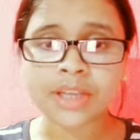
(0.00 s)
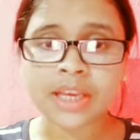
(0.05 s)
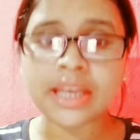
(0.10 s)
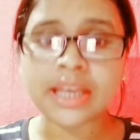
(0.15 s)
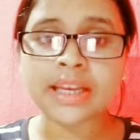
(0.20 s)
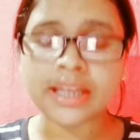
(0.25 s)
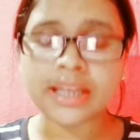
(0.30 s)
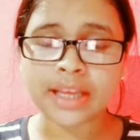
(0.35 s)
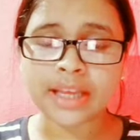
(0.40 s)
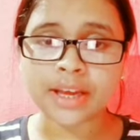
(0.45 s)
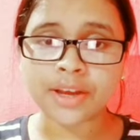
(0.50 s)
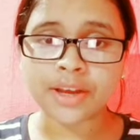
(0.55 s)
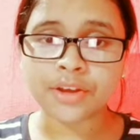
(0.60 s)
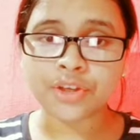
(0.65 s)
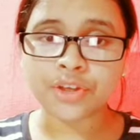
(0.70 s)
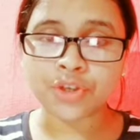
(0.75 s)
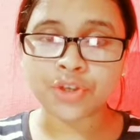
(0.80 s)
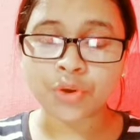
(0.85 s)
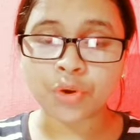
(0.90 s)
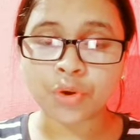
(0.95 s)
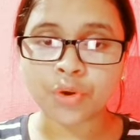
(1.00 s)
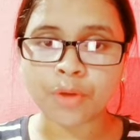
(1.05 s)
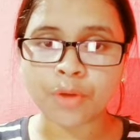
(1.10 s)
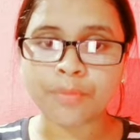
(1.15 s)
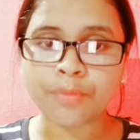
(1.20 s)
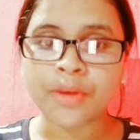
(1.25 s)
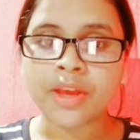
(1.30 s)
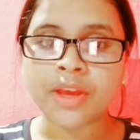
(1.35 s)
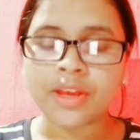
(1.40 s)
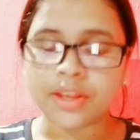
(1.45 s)
in
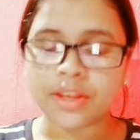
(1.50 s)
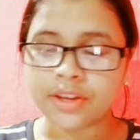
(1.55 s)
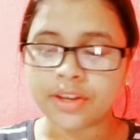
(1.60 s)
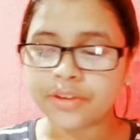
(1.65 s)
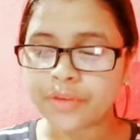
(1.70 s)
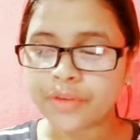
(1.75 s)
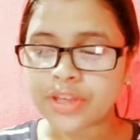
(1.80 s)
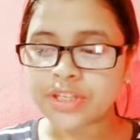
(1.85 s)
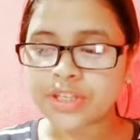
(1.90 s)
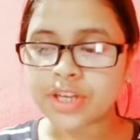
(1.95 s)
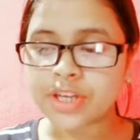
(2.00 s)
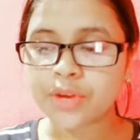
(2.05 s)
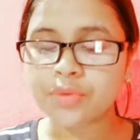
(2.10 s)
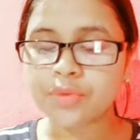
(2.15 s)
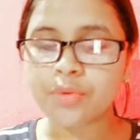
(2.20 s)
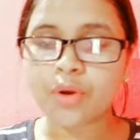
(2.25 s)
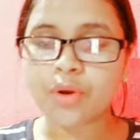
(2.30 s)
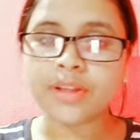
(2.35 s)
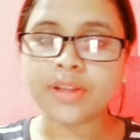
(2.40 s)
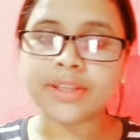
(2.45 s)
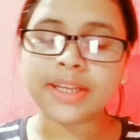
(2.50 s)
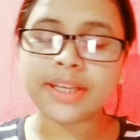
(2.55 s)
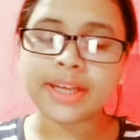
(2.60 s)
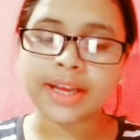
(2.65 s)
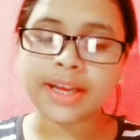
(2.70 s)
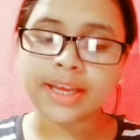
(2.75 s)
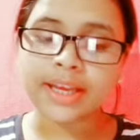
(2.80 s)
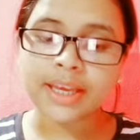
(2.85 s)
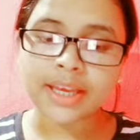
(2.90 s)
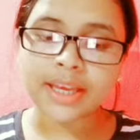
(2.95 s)
Europe, in the Western world. Then
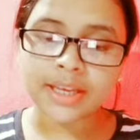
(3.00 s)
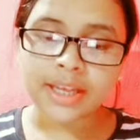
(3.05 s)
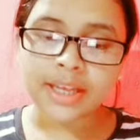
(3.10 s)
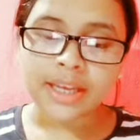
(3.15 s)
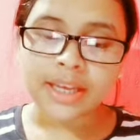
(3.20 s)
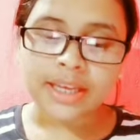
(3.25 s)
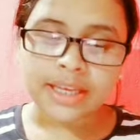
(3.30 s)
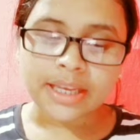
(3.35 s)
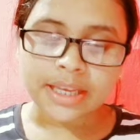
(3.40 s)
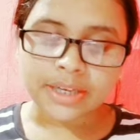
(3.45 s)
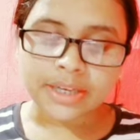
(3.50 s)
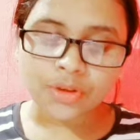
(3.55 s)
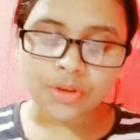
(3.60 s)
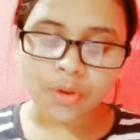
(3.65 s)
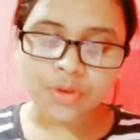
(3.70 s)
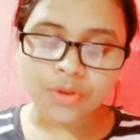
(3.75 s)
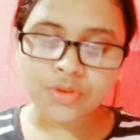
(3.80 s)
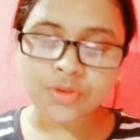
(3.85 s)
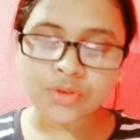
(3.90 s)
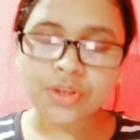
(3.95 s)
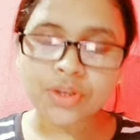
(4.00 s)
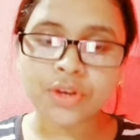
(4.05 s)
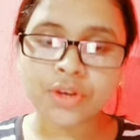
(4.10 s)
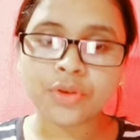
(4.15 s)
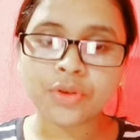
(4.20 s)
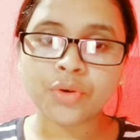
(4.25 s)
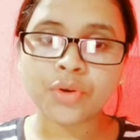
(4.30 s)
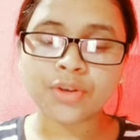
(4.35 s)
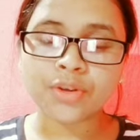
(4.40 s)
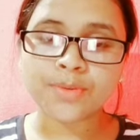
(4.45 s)
again, it also the
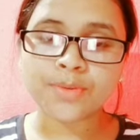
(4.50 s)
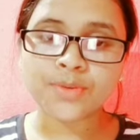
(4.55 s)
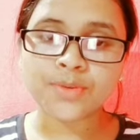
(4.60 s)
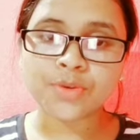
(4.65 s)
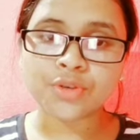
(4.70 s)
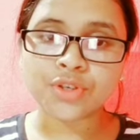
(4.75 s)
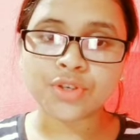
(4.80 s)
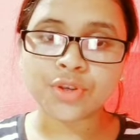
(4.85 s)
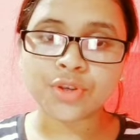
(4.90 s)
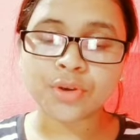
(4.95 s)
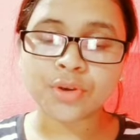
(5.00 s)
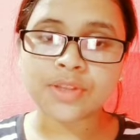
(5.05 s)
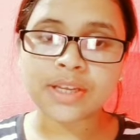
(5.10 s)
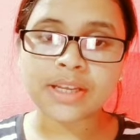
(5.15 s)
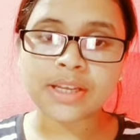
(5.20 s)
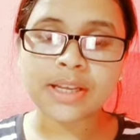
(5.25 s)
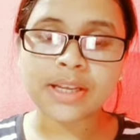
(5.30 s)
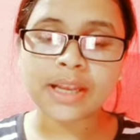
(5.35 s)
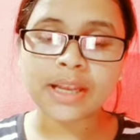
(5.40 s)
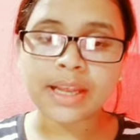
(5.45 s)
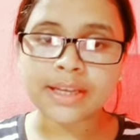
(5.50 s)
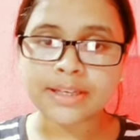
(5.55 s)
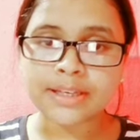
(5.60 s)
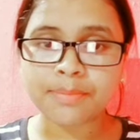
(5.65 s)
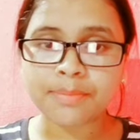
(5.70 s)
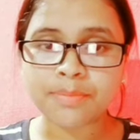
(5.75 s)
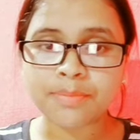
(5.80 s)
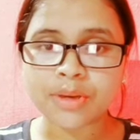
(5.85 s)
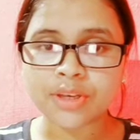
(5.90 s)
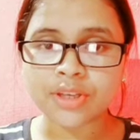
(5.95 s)
growth of sociology in the later
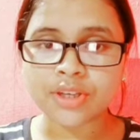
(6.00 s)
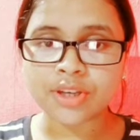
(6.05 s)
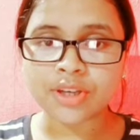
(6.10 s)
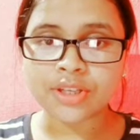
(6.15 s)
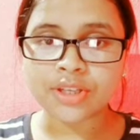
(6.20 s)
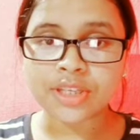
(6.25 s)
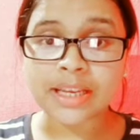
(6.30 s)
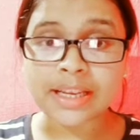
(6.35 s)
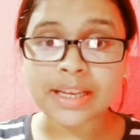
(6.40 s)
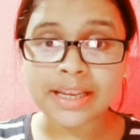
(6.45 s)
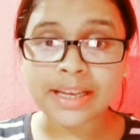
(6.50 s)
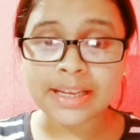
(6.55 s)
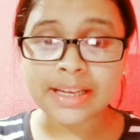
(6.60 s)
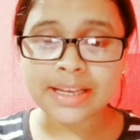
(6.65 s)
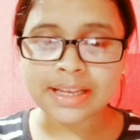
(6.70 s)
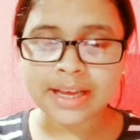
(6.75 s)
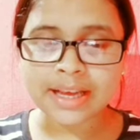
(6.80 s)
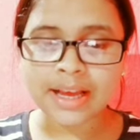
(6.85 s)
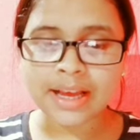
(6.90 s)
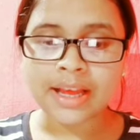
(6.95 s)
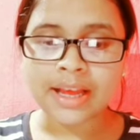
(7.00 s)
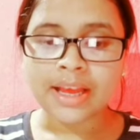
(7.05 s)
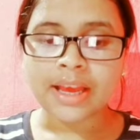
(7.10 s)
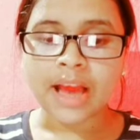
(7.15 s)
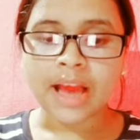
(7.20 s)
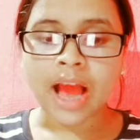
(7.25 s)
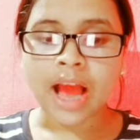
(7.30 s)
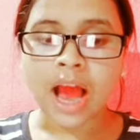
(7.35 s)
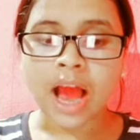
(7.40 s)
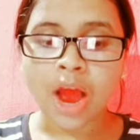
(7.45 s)
periods in India,
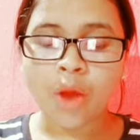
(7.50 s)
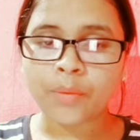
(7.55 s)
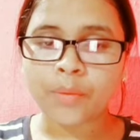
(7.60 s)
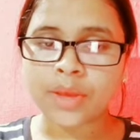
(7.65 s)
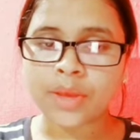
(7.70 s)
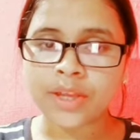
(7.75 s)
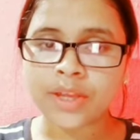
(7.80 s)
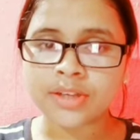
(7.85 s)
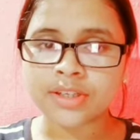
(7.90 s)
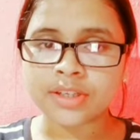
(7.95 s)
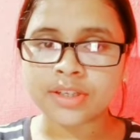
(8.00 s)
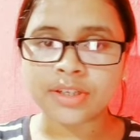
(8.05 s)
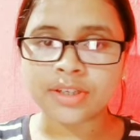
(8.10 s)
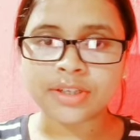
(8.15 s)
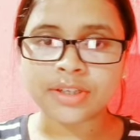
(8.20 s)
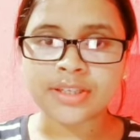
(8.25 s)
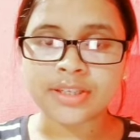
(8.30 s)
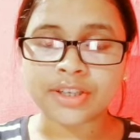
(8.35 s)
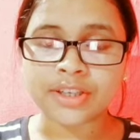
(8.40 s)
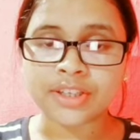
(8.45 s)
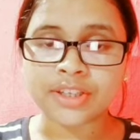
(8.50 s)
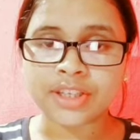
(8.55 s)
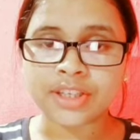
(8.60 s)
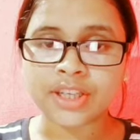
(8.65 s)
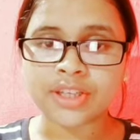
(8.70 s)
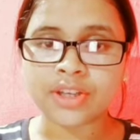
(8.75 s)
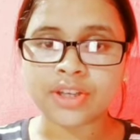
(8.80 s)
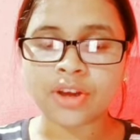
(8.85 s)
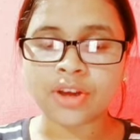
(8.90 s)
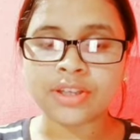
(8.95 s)
how it
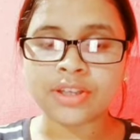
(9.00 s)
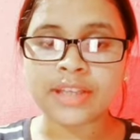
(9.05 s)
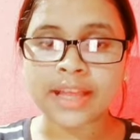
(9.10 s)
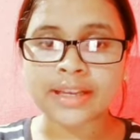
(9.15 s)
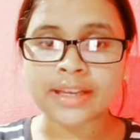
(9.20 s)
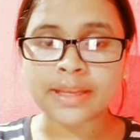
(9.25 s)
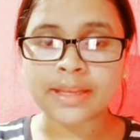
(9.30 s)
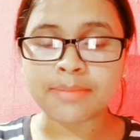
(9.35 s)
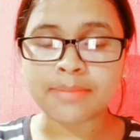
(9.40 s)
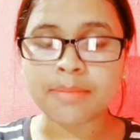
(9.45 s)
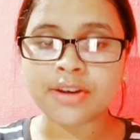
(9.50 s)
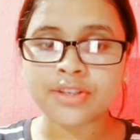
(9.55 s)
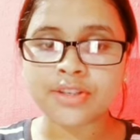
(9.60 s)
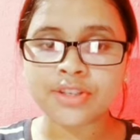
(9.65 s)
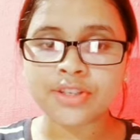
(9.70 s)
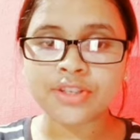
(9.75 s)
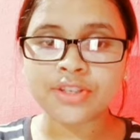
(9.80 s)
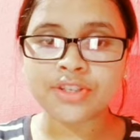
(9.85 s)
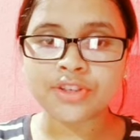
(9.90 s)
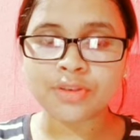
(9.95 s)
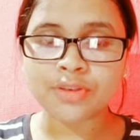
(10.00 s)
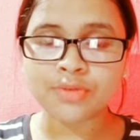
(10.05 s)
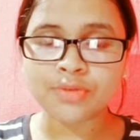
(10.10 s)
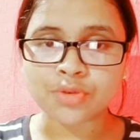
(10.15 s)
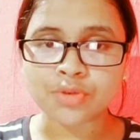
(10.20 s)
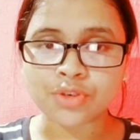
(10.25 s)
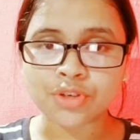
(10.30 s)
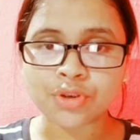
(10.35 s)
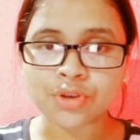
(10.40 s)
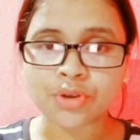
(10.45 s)
started, that emergence of
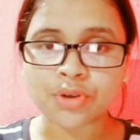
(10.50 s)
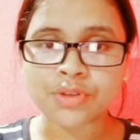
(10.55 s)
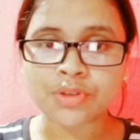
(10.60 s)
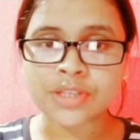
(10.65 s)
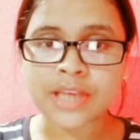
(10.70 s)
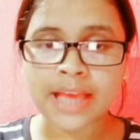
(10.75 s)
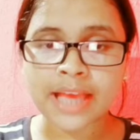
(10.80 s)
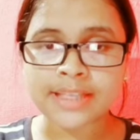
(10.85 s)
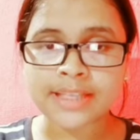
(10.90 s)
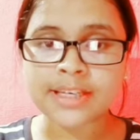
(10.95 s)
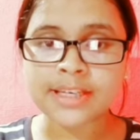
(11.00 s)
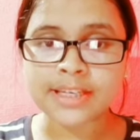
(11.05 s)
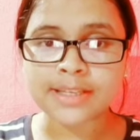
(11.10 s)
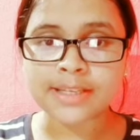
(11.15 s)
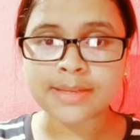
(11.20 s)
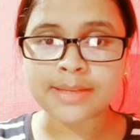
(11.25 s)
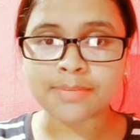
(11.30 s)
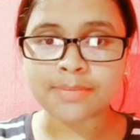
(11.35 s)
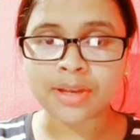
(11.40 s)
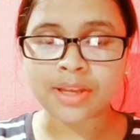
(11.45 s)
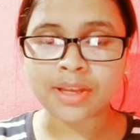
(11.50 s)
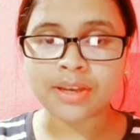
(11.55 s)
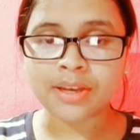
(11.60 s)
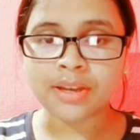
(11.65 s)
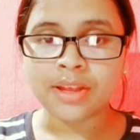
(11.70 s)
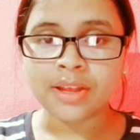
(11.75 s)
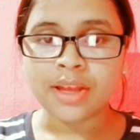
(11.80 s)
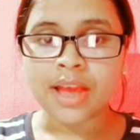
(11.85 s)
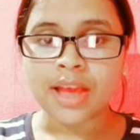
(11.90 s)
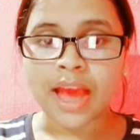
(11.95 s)
sociology as a
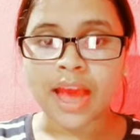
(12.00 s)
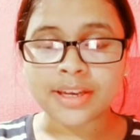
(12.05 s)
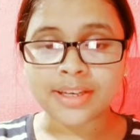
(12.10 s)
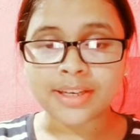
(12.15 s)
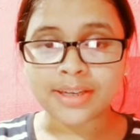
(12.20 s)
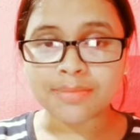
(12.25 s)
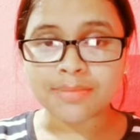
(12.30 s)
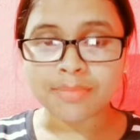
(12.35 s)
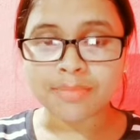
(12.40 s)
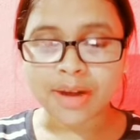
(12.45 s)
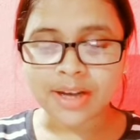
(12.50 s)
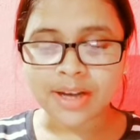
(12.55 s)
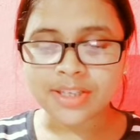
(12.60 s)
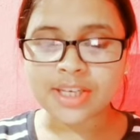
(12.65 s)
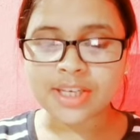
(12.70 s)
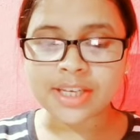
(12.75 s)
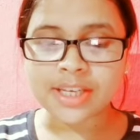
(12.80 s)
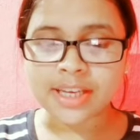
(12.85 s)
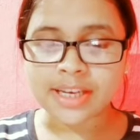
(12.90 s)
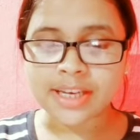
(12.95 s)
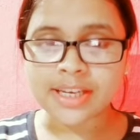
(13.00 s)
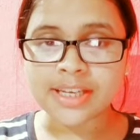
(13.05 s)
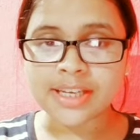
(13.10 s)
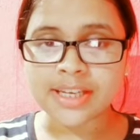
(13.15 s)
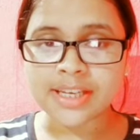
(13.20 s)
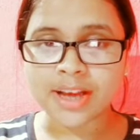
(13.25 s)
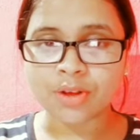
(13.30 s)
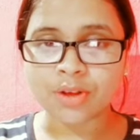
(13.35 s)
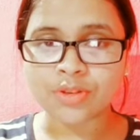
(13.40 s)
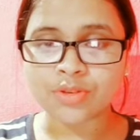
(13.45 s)
discipline, and it emerged in
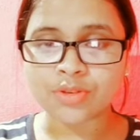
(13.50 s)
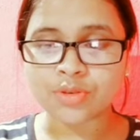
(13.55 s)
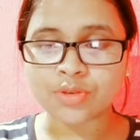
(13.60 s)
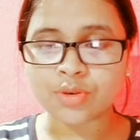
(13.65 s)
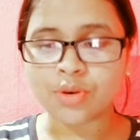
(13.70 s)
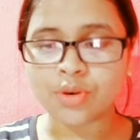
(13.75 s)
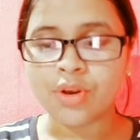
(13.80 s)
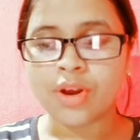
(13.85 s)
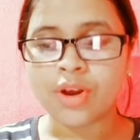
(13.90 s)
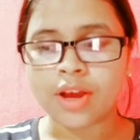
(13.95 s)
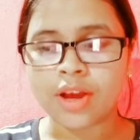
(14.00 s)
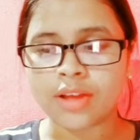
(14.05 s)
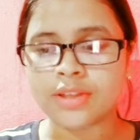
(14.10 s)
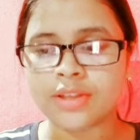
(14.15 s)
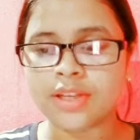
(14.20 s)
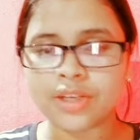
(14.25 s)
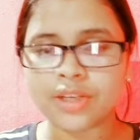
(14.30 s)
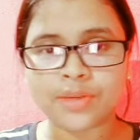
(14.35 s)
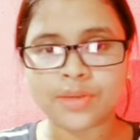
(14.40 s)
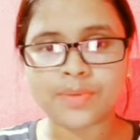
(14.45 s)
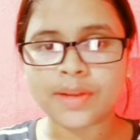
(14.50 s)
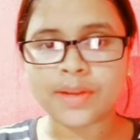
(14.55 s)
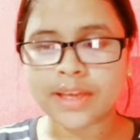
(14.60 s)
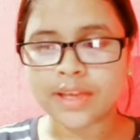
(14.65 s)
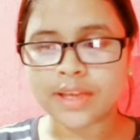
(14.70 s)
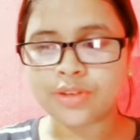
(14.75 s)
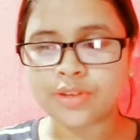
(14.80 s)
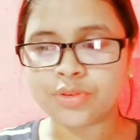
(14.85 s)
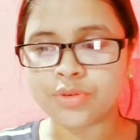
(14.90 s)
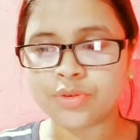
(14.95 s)
India also. Then you will
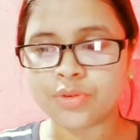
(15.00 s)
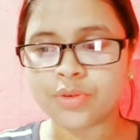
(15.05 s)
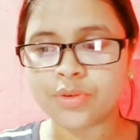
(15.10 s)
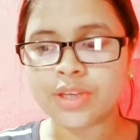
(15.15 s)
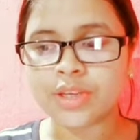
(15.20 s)
get to know